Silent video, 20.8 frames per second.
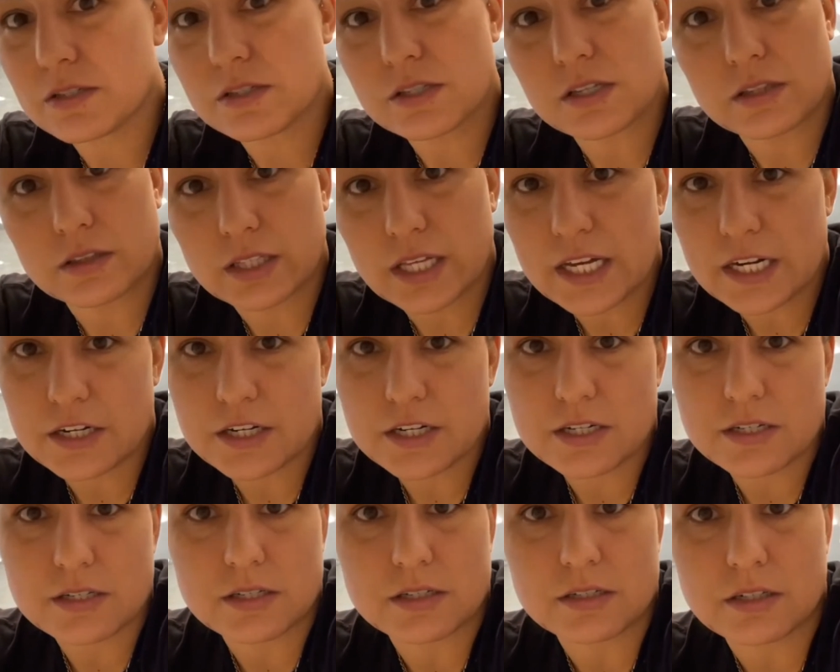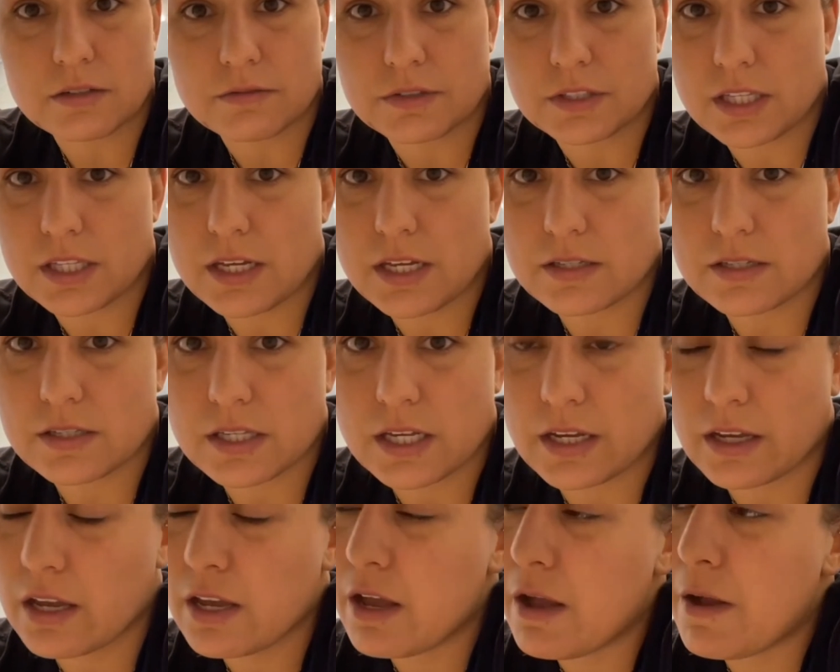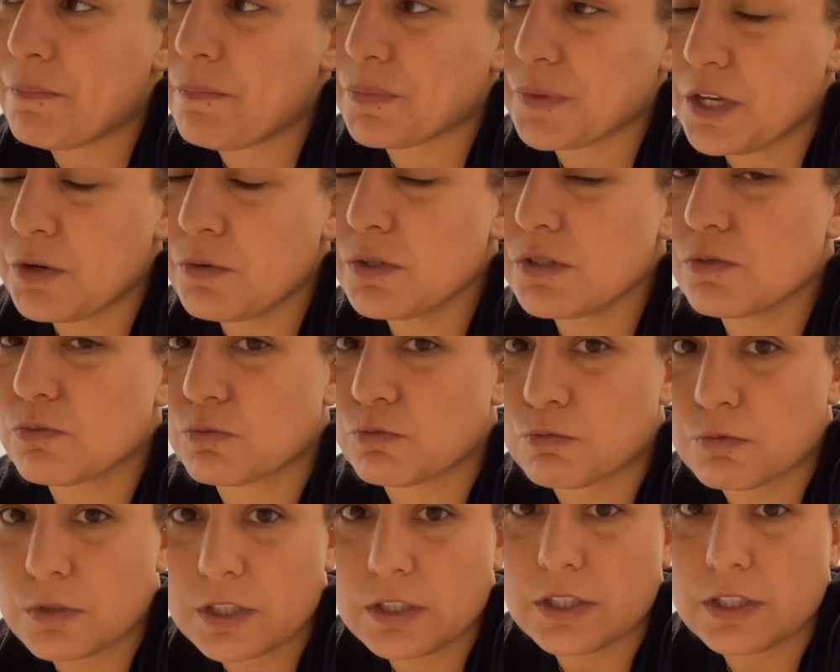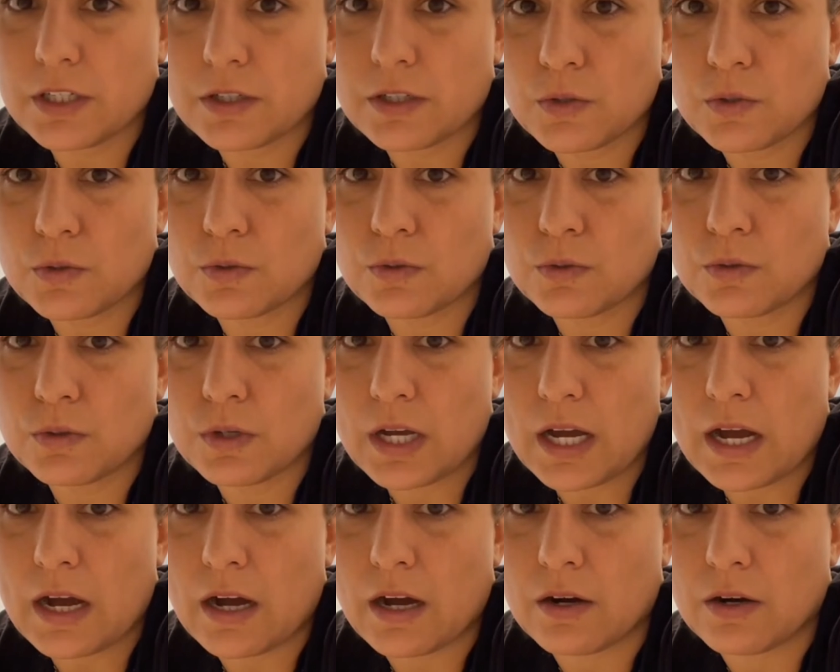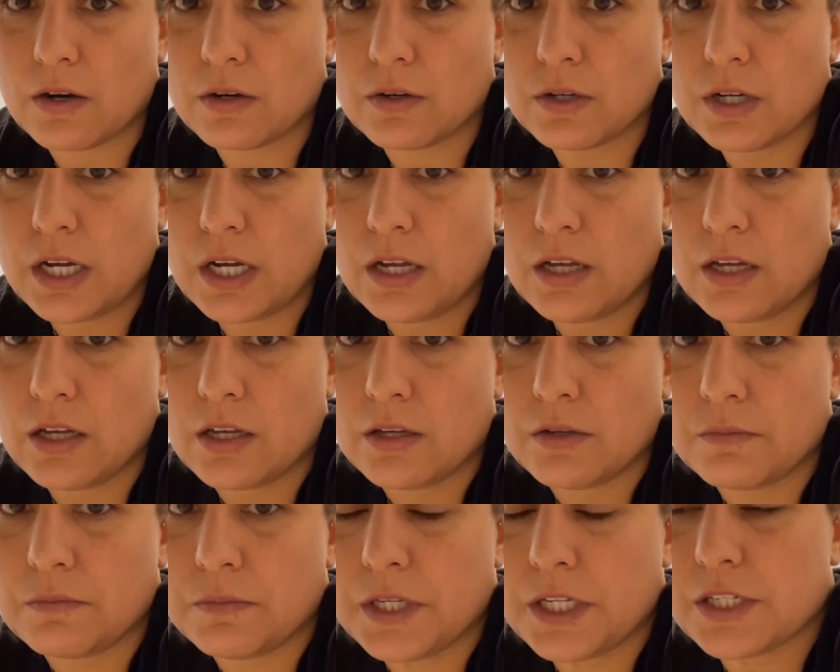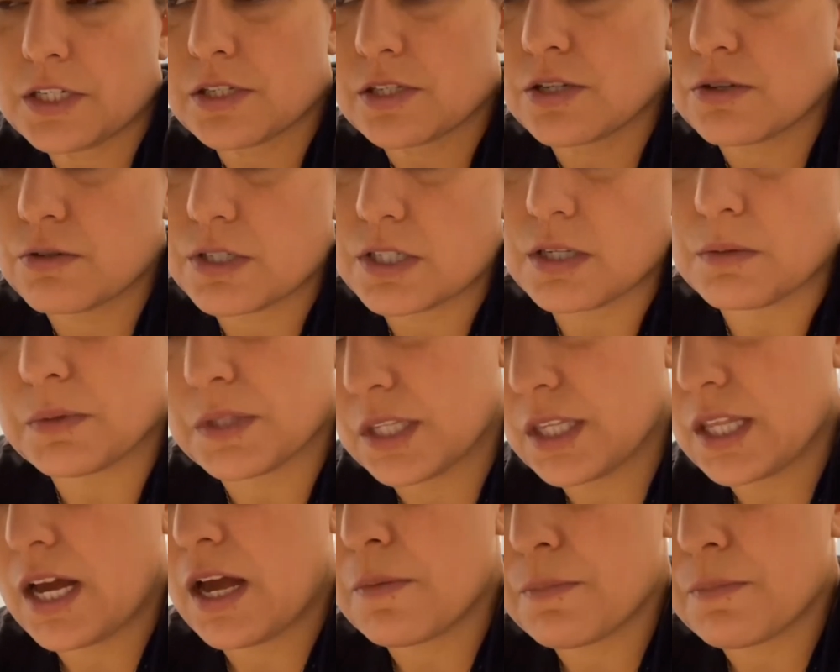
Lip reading: and letters and different things. Like it was really cool how me just doing something that I'm